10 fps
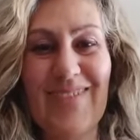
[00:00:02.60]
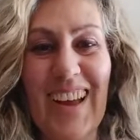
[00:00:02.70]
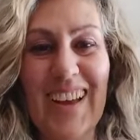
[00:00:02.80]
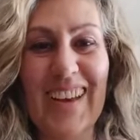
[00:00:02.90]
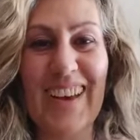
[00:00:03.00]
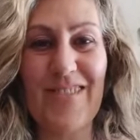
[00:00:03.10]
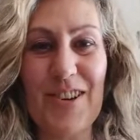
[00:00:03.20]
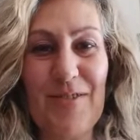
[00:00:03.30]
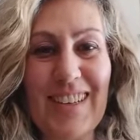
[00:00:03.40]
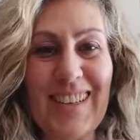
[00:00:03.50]
Hi
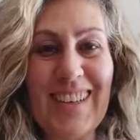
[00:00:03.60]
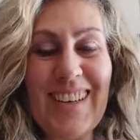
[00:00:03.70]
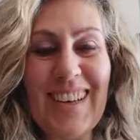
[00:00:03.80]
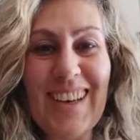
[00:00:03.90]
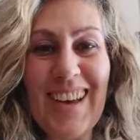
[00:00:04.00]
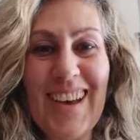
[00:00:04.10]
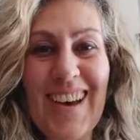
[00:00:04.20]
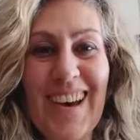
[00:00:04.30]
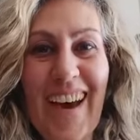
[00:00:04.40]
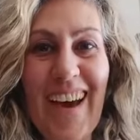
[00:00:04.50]
everyone.
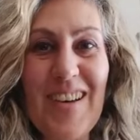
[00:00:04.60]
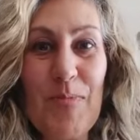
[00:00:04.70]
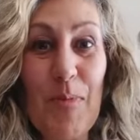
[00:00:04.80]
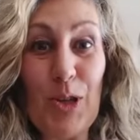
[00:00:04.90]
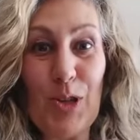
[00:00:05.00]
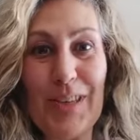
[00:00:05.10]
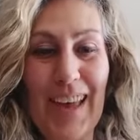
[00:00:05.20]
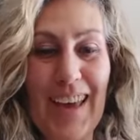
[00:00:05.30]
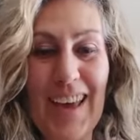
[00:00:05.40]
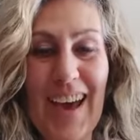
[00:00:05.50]

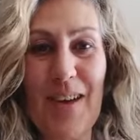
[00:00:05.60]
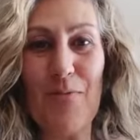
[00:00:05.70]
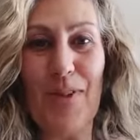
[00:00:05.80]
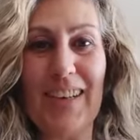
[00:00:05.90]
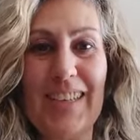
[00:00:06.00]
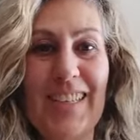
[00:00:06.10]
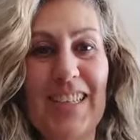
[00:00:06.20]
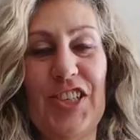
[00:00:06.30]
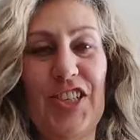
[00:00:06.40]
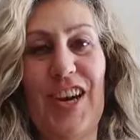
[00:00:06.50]
Today I wanted to
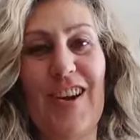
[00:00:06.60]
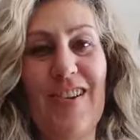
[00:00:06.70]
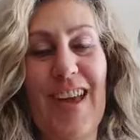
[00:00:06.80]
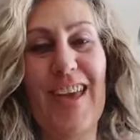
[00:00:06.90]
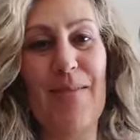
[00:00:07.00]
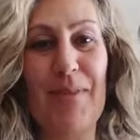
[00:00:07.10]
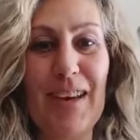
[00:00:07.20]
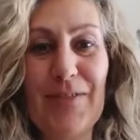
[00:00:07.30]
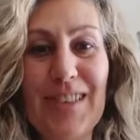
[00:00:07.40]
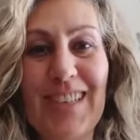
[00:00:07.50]
share a
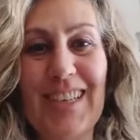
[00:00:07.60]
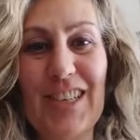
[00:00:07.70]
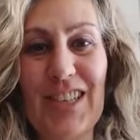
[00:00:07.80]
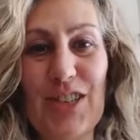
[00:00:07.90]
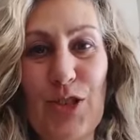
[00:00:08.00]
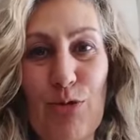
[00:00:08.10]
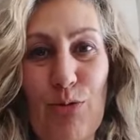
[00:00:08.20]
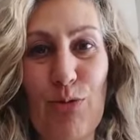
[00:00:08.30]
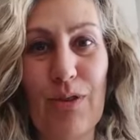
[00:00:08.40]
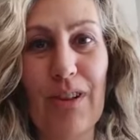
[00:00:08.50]
manifestation
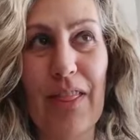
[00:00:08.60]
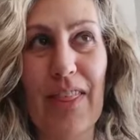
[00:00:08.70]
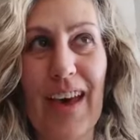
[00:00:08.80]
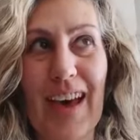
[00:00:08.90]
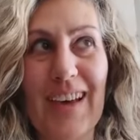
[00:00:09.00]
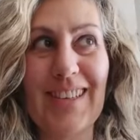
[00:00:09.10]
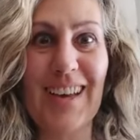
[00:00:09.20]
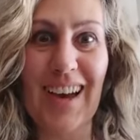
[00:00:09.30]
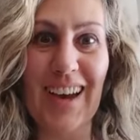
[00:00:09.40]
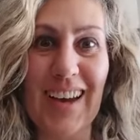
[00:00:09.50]
tool that
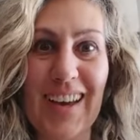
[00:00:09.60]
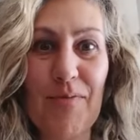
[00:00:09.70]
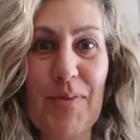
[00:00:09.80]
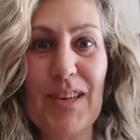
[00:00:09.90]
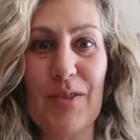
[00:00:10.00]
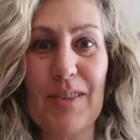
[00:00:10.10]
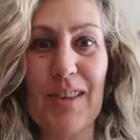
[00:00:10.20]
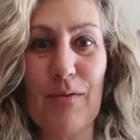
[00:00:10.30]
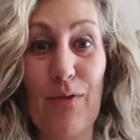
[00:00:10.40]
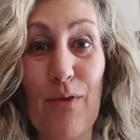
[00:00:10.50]
I have been
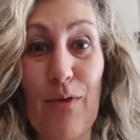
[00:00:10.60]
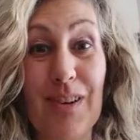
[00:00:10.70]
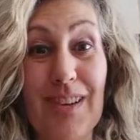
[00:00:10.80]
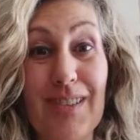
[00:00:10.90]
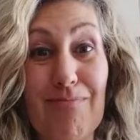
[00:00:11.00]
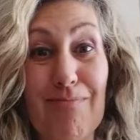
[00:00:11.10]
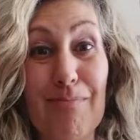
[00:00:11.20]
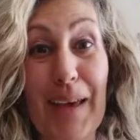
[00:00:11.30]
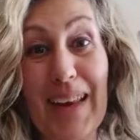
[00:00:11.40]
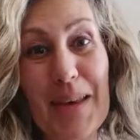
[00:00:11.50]
using for
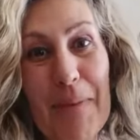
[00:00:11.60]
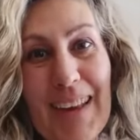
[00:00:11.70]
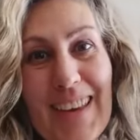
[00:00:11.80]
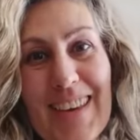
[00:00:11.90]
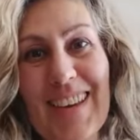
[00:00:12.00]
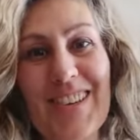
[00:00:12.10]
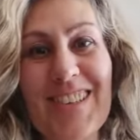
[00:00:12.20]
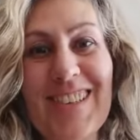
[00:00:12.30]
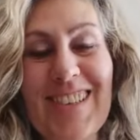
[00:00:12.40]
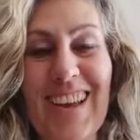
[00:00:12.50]
many
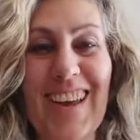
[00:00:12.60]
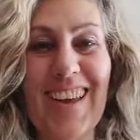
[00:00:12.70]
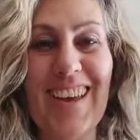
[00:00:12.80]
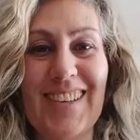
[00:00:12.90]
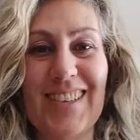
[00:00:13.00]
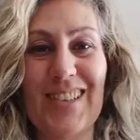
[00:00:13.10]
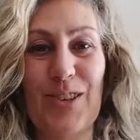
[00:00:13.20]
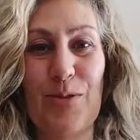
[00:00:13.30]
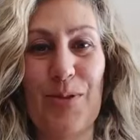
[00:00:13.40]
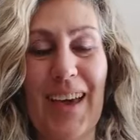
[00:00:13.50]
years, and
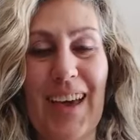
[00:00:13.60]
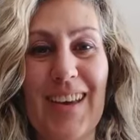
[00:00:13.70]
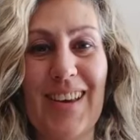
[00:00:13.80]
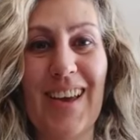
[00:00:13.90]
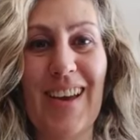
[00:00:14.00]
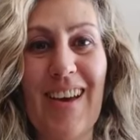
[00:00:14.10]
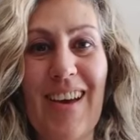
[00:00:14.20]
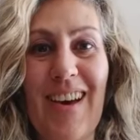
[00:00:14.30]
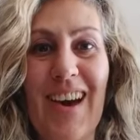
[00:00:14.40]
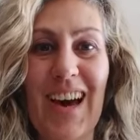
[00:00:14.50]
you can
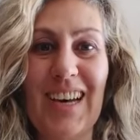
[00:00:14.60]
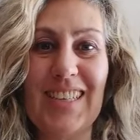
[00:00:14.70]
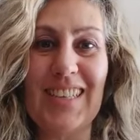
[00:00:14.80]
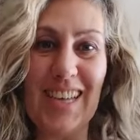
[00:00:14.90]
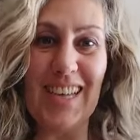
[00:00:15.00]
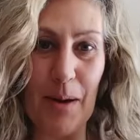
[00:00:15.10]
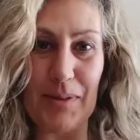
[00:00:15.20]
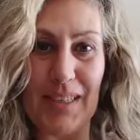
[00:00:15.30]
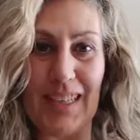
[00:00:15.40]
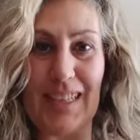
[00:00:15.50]

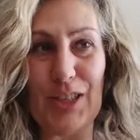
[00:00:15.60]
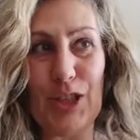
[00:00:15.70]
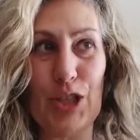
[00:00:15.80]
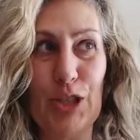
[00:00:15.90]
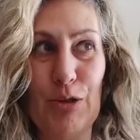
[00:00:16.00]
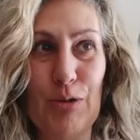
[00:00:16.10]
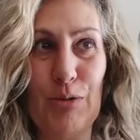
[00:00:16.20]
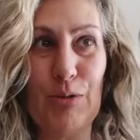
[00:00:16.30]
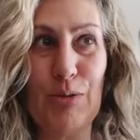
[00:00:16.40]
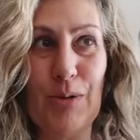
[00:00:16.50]
adapt it
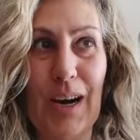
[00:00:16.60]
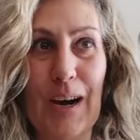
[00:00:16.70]
to